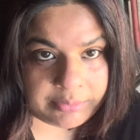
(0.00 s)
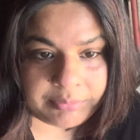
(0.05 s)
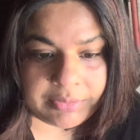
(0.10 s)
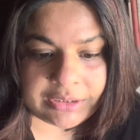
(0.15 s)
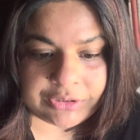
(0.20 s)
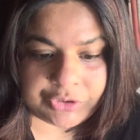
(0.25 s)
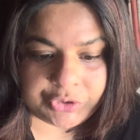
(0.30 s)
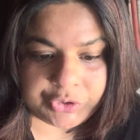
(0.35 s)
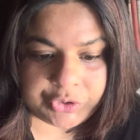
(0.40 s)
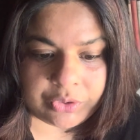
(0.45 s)

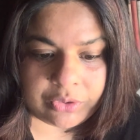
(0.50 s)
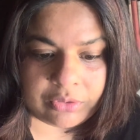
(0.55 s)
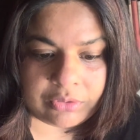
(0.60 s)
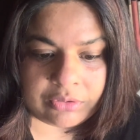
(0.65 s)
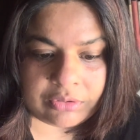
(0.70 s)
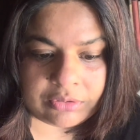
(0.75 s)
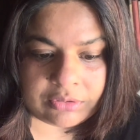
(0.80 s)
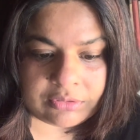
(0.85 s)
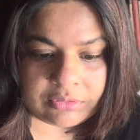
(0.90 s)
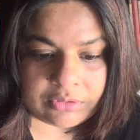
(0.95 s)
made
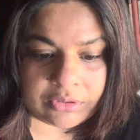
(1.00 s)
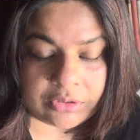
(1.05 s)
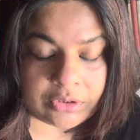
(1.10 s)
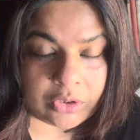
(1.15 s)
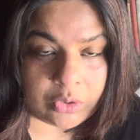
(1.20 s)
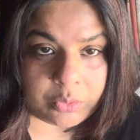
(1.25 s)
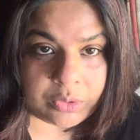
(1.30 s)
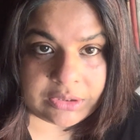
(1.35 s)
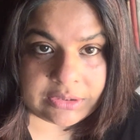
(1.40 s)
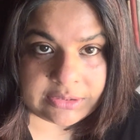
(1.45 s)
sure
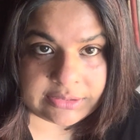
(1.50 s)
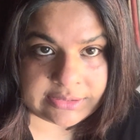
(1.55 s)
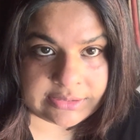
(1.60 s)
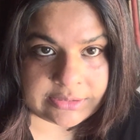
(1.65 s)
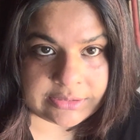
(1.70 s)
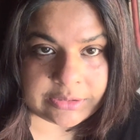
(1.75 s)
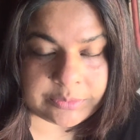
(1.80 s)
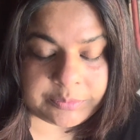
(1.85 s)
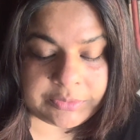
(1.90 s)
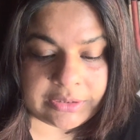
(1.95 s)
no one
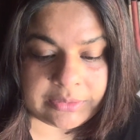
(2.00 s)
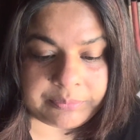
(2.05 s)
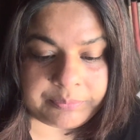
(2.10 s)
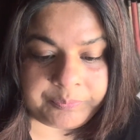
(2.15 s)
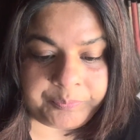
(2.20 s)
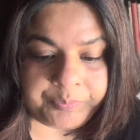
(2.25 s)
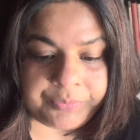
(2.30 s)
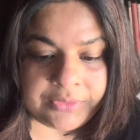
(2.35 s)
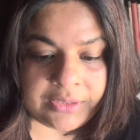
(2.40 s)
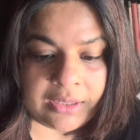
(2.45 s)
disturbed
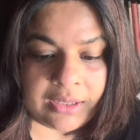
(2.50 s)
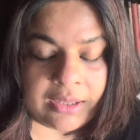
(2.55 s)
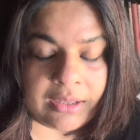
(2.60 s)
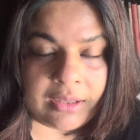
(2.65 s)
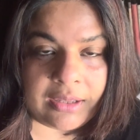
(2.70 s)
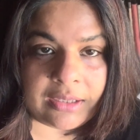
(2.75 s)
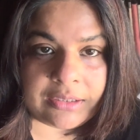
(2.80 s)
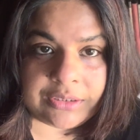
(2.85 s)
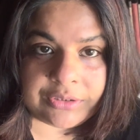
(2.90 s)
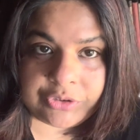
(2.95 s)
him.
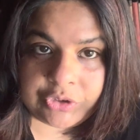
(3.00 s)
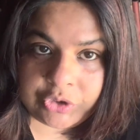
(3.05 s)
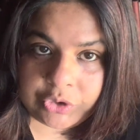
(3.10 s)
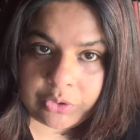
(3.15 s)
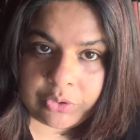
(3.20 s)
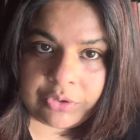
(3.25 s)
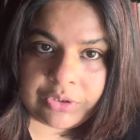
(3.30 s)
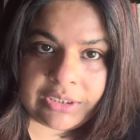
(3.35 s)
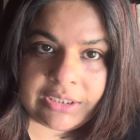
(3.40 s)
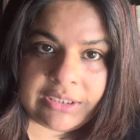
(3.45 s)
I
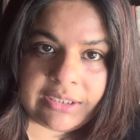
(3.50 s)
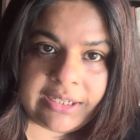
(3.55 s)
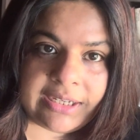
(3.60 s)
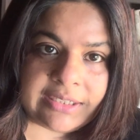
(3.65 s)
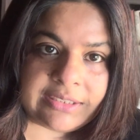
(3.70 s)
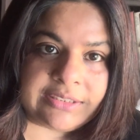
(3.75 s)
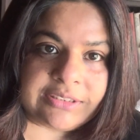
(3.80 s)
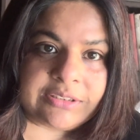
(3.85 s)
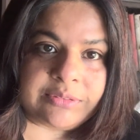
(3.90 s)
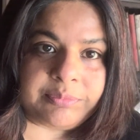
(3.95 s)
ensured he
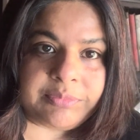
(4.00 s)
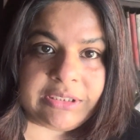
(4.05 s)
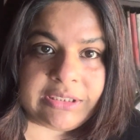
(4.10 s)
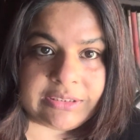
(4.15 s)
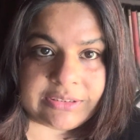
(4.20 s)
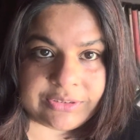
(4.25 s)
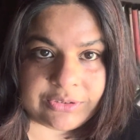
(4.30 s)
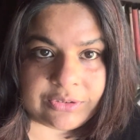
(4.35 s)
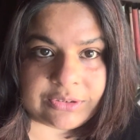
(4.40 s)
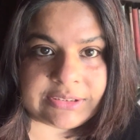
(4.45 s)
ate his
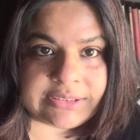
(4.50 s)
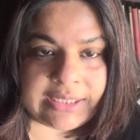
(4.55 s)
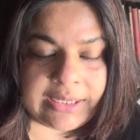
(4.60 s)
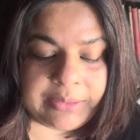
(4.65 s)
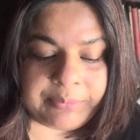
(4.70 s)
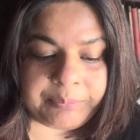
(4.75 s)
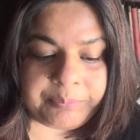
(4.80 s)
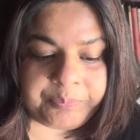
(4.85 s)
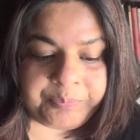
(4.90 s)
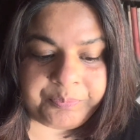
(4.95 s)
meals on
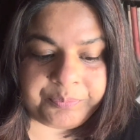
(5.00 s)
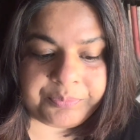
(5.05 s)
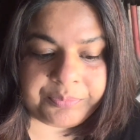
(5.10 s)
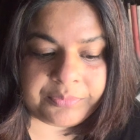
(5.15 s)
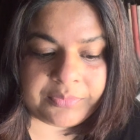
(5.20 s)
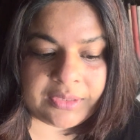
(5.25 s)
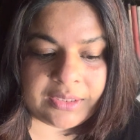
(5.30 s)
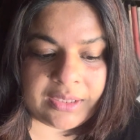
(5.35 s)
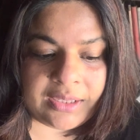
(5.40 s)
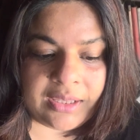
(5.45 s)
time.
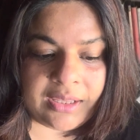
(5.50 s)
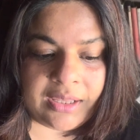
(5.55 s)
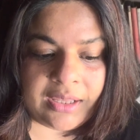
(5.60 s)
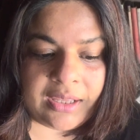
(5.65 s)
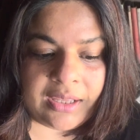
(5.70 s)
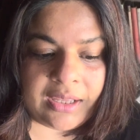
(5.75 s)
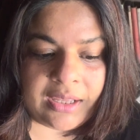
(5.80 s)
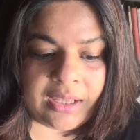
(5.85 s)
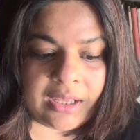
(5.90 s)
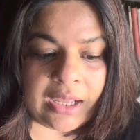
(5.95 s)

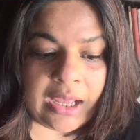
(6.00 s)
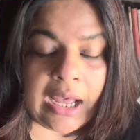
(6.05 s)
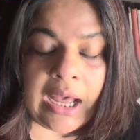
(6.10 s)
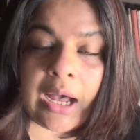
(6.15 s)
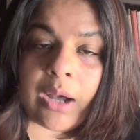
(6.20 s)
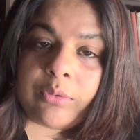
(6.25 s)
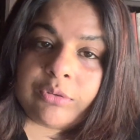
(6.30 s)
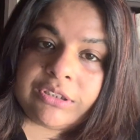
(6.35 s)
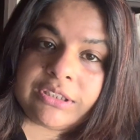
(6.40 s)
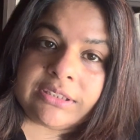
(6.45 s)

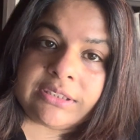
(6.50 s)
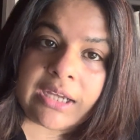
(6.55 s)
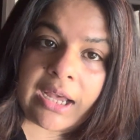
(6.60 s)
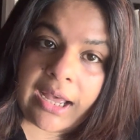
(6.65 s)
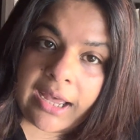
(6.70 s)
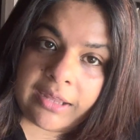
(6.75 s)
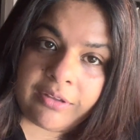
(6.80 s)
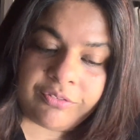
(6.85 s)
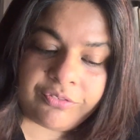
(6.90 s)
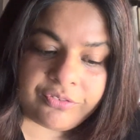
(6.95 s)
How did
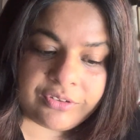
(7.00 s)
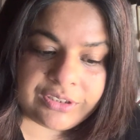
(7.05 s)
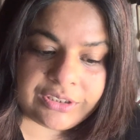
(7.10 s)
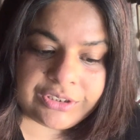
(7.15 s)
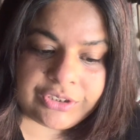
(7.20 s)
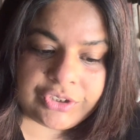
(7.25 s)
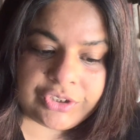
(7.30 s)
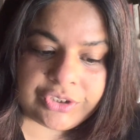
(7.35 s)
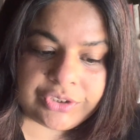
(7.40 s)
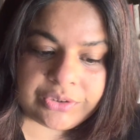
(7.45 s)
I
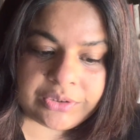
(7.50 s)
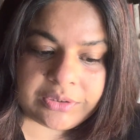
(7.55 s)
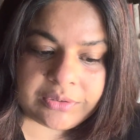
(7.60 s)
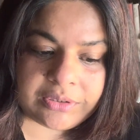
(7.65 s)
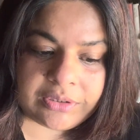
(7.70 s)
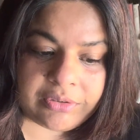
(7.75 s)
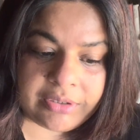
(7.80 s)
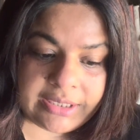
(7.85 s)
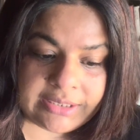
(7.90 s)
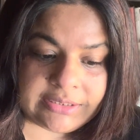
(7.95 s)
finish
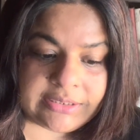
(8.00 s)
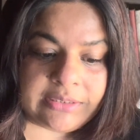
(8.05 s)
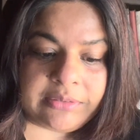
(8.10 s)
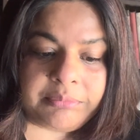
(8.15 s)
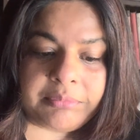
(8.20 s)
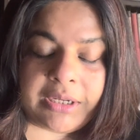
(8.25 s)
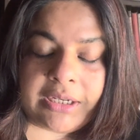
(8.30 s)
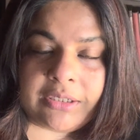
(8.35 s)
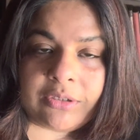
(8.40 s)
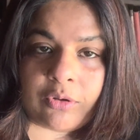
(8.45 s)

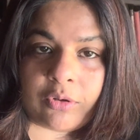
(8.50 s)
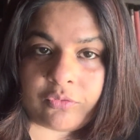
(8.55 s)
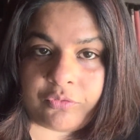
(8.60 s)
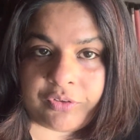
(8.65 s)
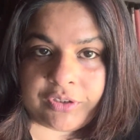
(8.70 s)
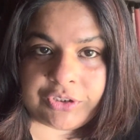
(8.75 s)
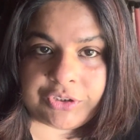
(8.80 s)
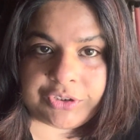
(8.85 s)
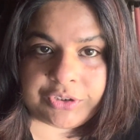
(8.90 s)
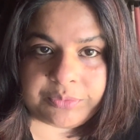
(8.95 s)
writing my
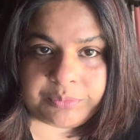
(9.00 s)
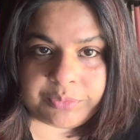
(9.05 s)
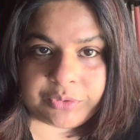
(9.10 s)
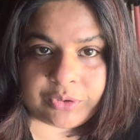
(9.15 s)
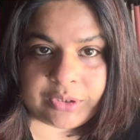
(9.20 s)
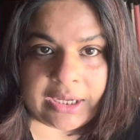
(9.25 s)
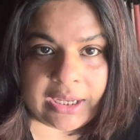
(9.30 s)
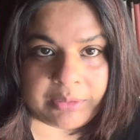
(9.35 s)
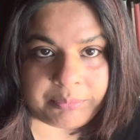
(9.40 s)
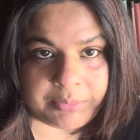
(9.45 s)
non-fiction
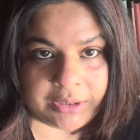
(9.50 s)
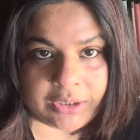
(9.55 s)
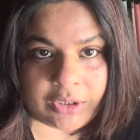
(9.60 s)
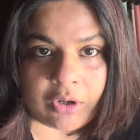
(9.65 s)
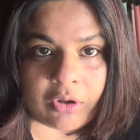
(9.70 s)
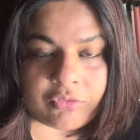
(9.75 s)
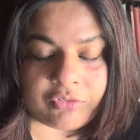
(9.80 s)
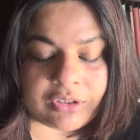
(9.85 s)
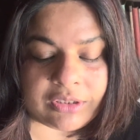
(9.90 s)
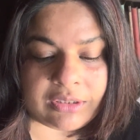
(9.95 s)
book and my
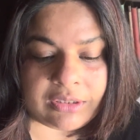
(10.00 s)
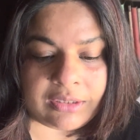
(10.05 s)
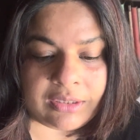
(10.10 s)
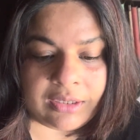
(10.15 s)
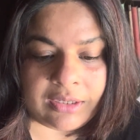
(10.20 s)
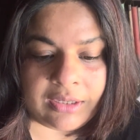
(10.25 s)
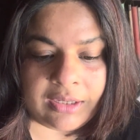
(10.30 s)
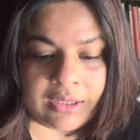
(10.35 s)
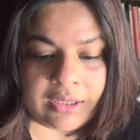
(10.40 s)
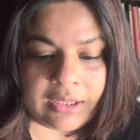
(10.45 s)
novel
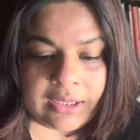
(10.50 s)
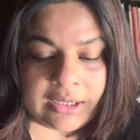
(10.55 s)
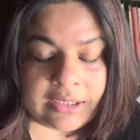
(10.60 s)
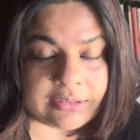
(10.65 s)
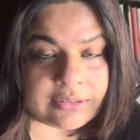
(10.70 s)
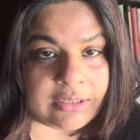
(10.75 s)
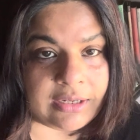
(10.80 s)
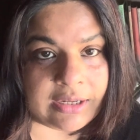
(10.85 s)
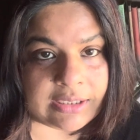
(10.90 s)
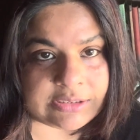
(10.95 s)
in
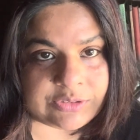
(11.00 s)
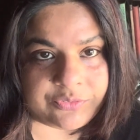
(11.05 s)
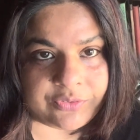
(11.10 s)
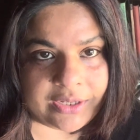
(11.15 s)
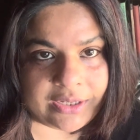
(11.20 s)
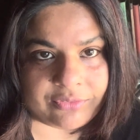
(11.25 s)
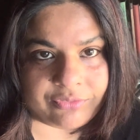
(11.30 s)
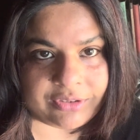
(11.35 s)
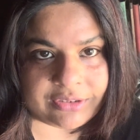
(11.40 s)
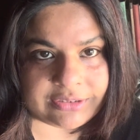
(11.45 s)
the last
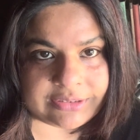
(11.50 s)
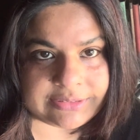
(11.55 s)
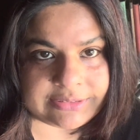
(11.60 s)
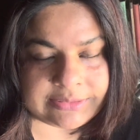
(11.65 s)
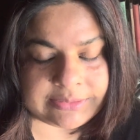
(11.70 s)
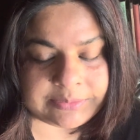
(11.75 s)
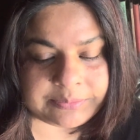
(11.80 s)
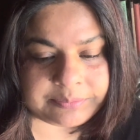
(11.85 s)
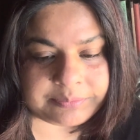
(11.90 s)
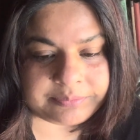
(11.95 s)
5 years?